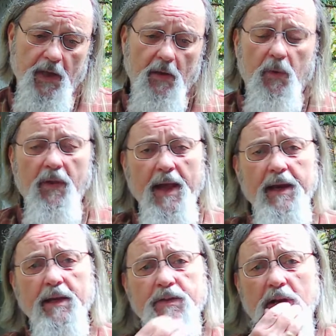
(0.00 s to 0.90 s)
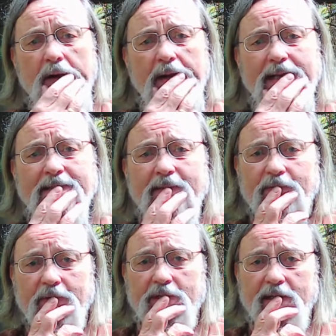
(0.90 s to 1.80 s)
Well, that ends our lesson
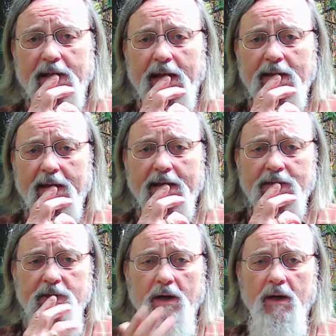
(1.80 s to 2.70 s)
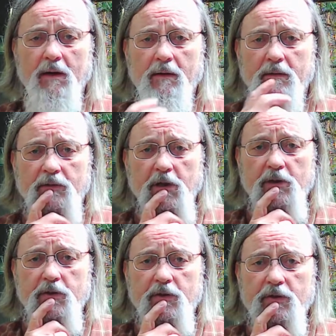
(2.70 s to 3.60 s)
for today. That ends our
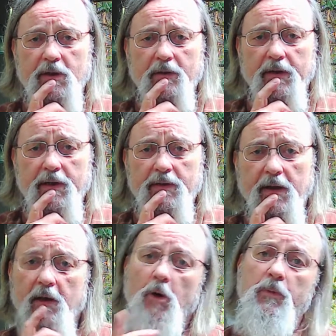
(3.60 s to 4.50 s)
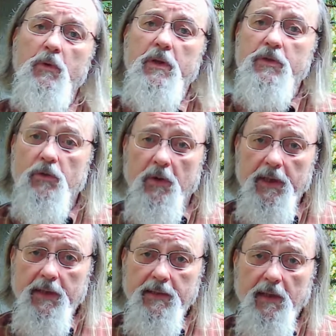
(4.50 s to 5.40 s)
Judges series. I hope you enjoyed
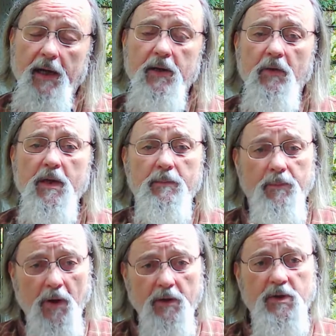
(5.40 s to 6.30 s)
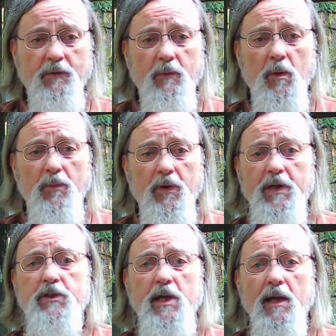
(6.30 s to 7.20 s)
it. I know that parts of it were pretty
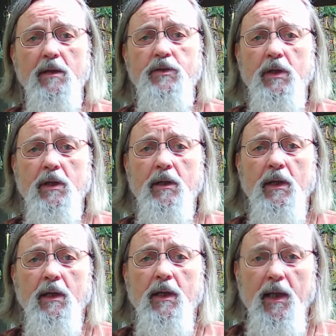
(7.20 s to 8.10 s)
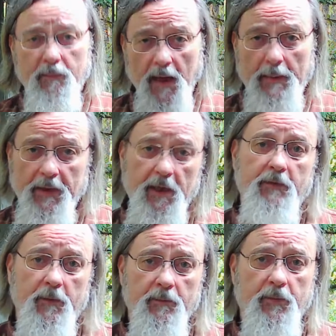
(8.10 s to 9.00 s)
challenging and maybe
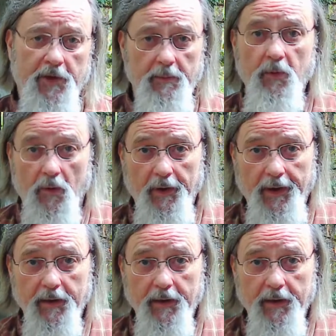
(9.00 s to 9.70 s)
even pretty boring.